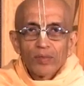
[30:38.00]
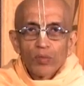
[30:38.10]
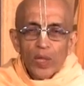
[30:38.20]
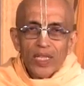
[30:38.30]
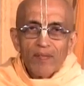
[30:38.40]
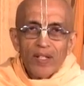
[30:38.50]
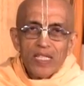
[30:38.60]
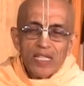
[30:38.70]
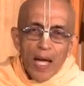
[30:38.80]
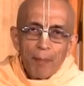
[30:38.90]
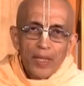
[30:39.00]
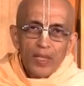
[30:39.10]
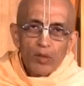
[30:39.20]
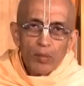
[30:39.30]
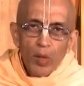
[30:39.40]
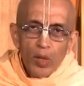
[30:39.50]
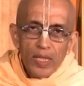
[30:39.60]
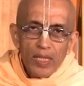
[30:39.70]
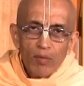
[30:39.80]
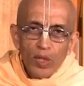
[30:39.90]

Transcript: whatever is happening to the body,